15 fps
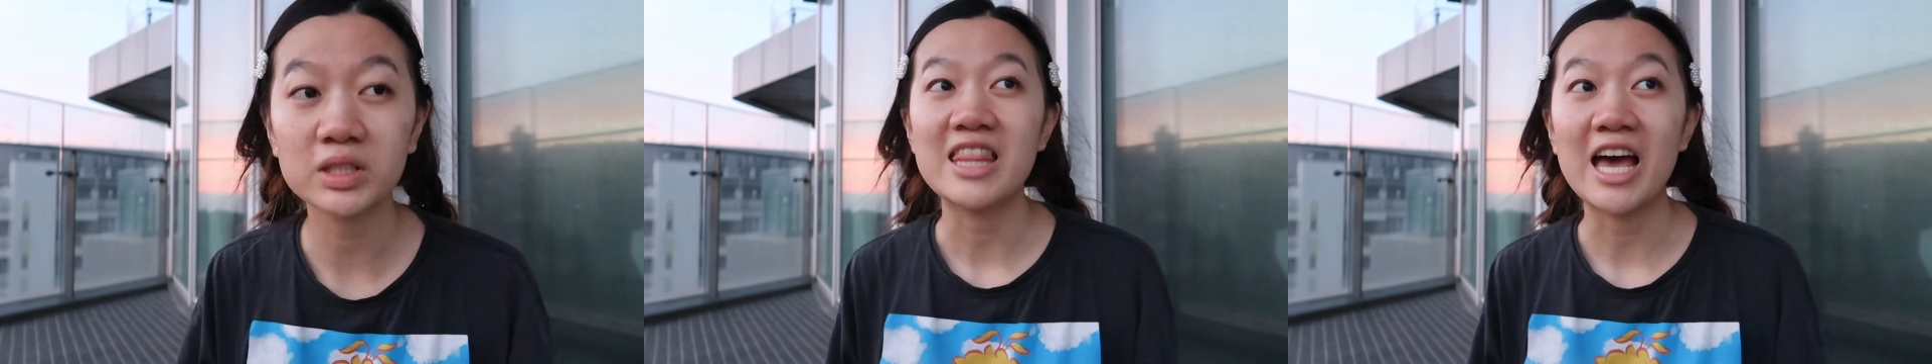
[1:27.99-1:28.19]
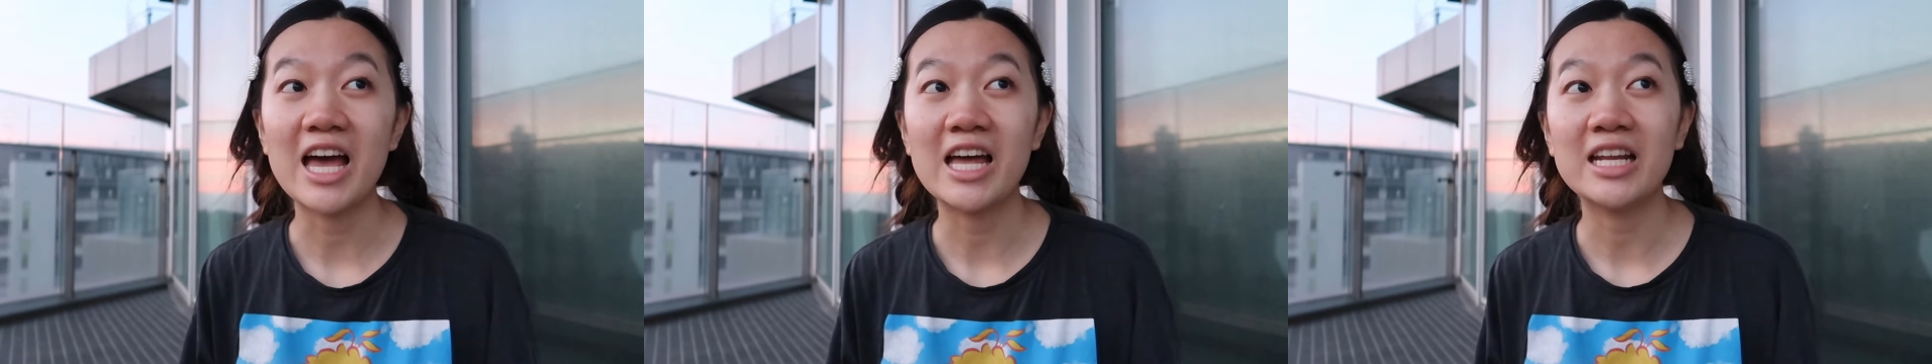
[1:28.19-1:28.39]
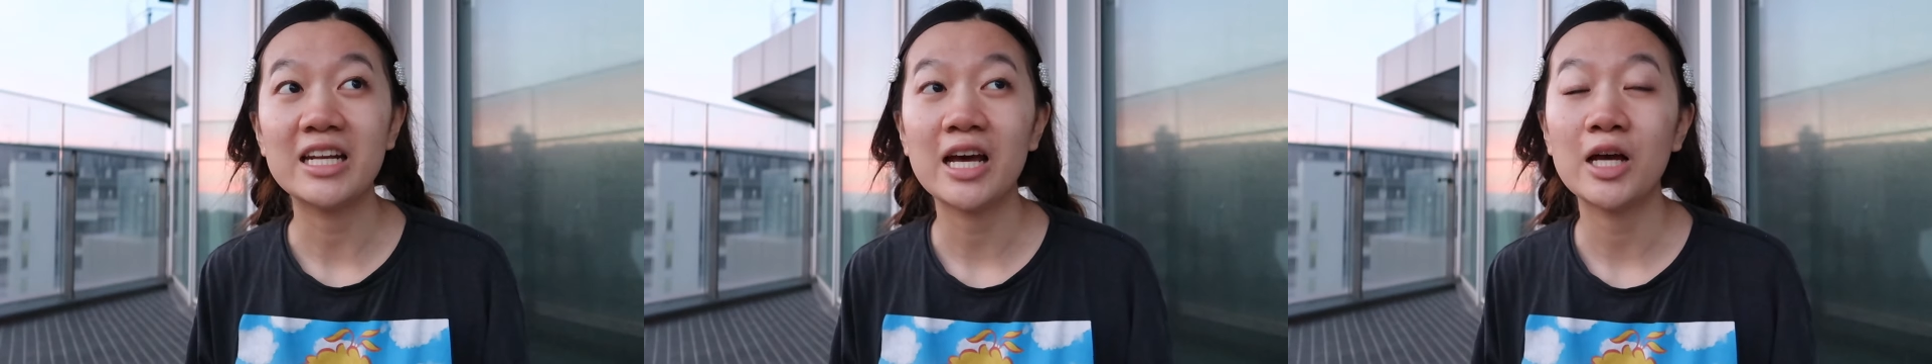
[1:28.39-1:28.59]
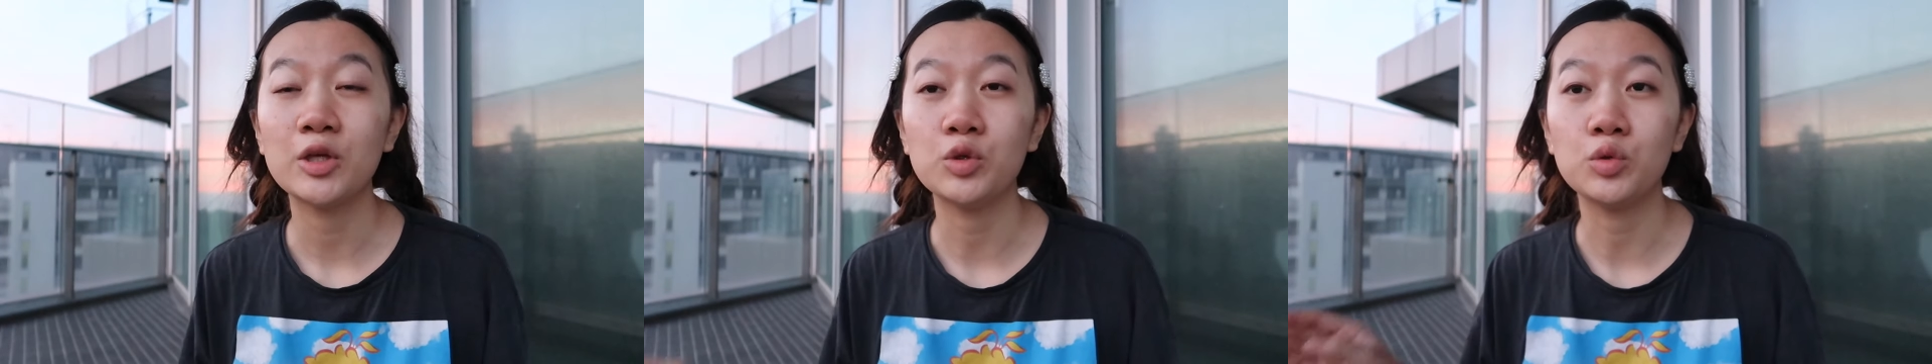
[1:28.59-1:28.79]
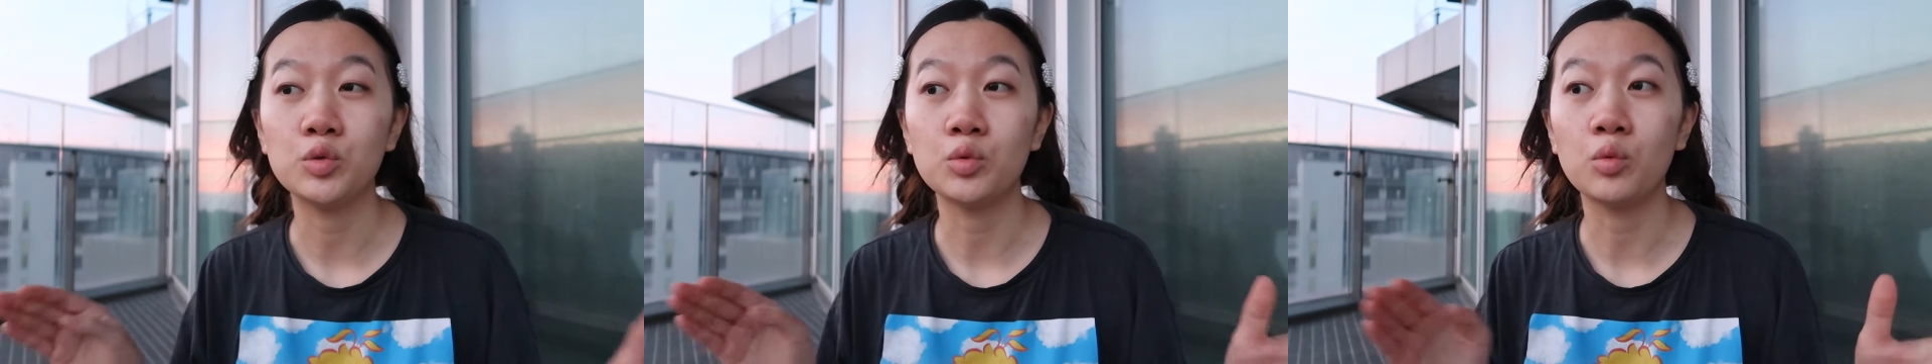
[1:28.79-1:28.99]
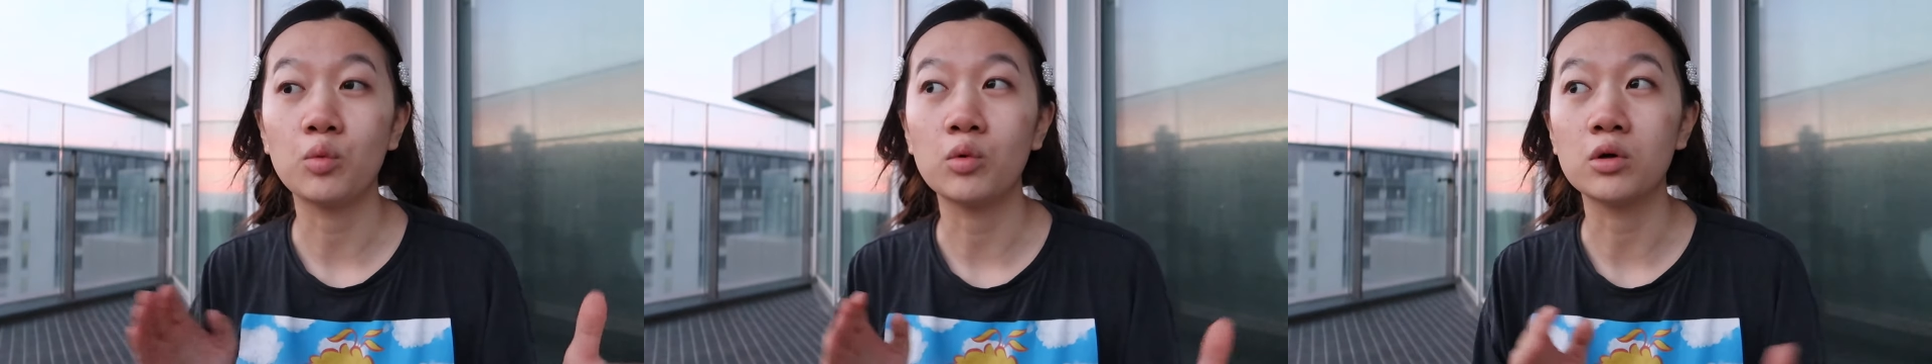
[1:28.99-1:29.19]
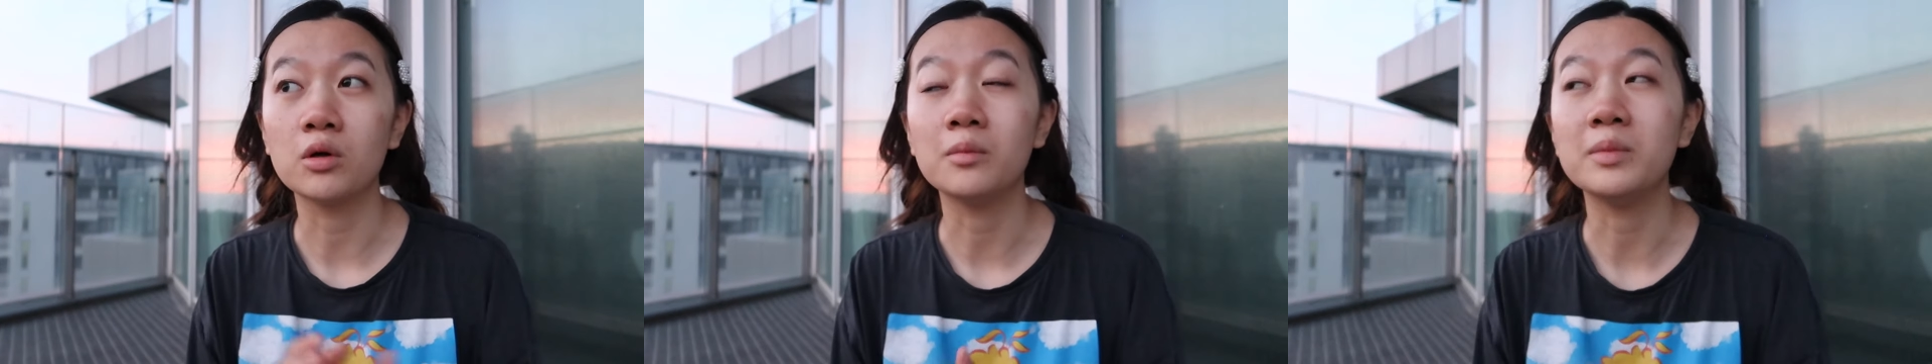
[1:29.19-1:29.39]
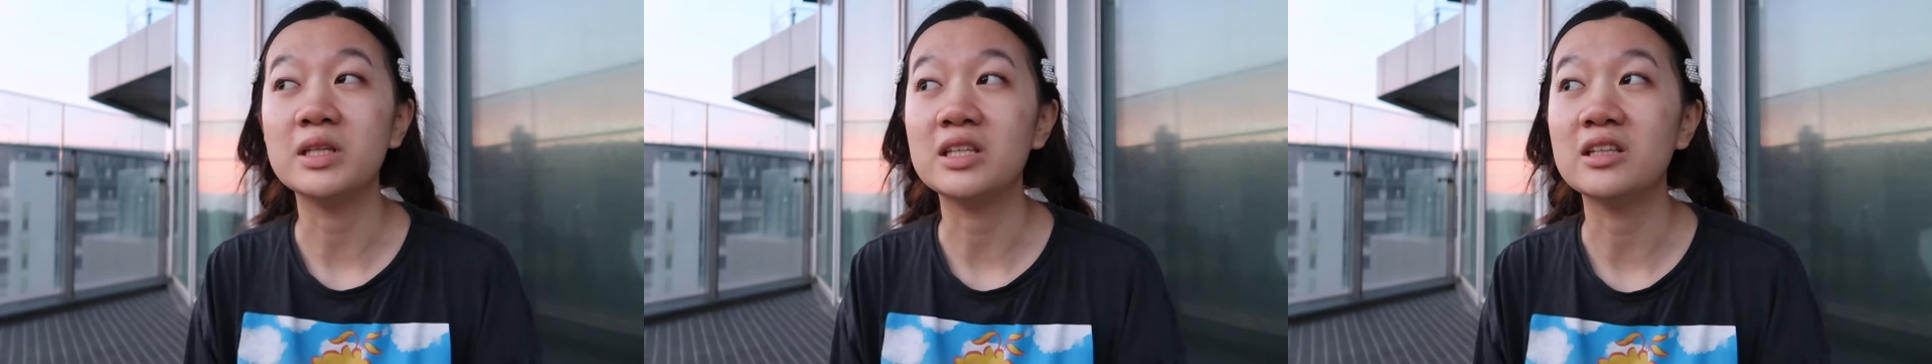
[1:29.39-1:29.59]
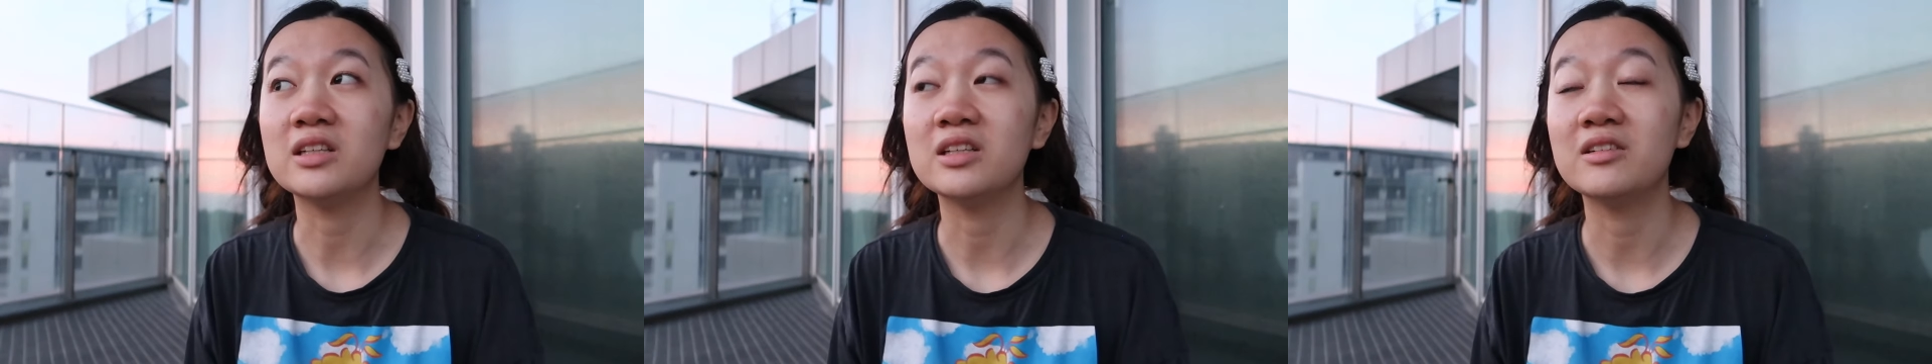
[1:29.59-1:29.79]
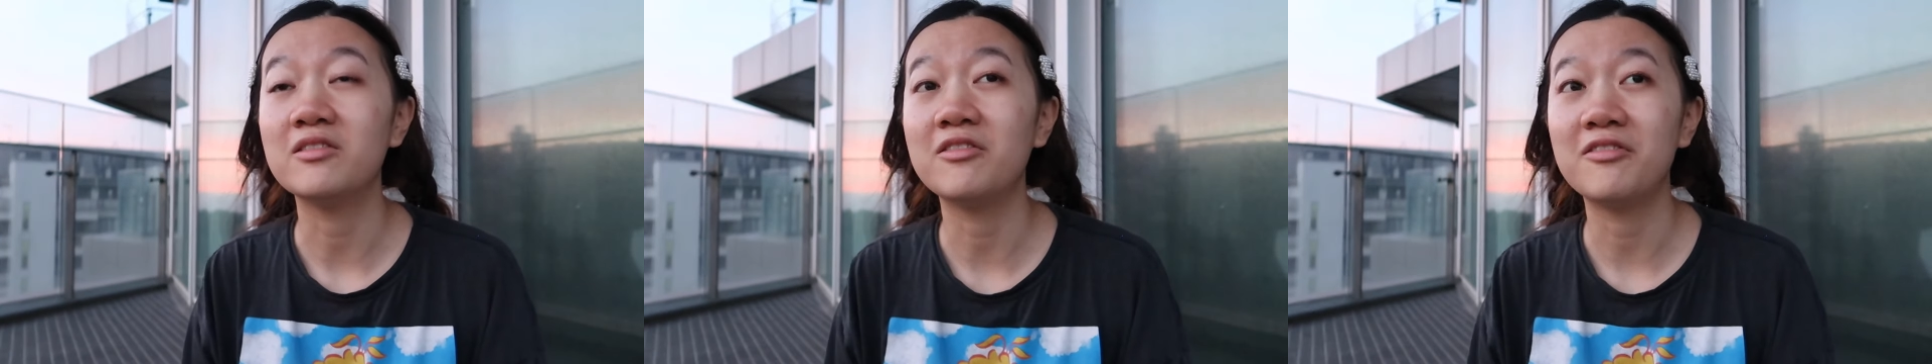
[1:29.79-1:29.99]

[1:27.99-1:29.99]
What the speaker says: then you will be